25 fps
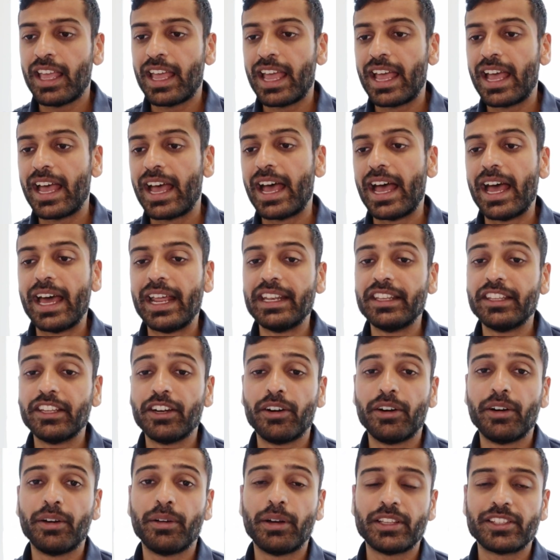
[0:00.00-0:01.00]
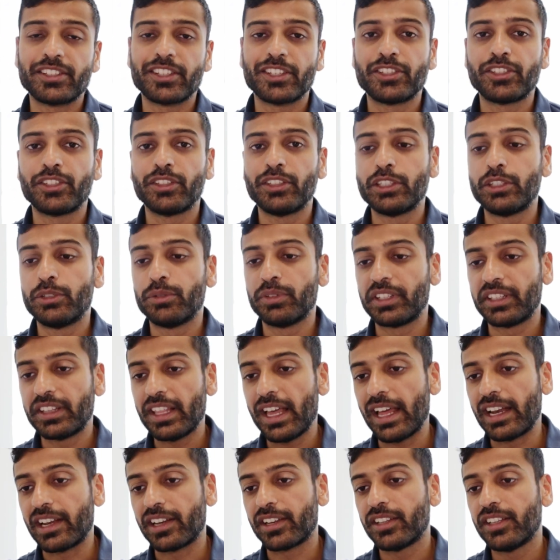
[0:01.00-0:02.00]
And they're essentially doing
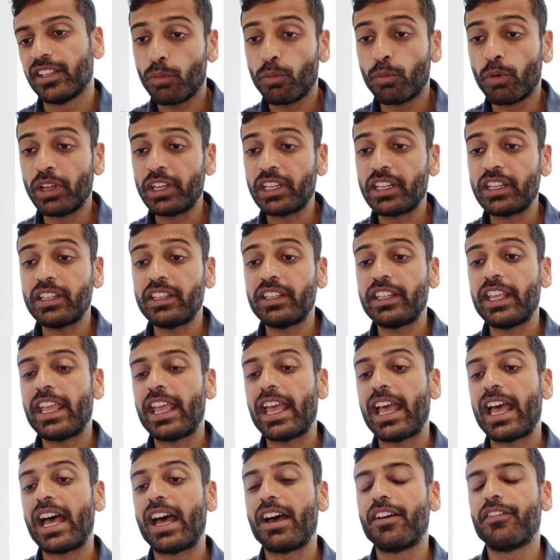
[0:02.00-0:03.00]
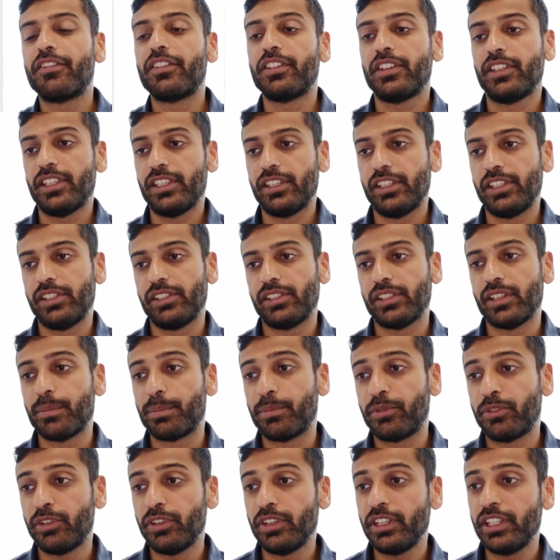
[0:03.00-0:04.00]
that. What they have is a
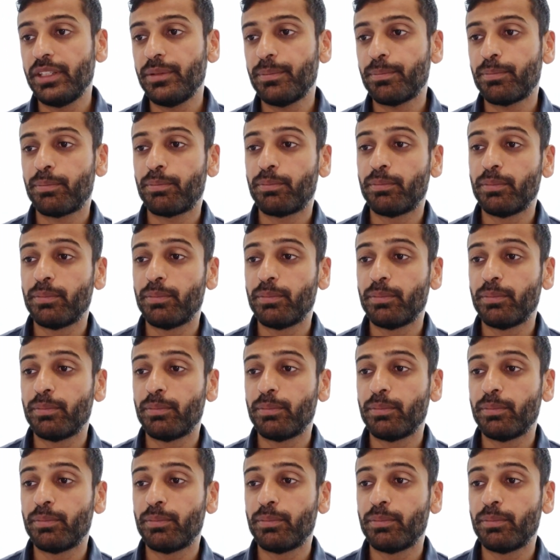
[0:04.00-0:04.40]
pretty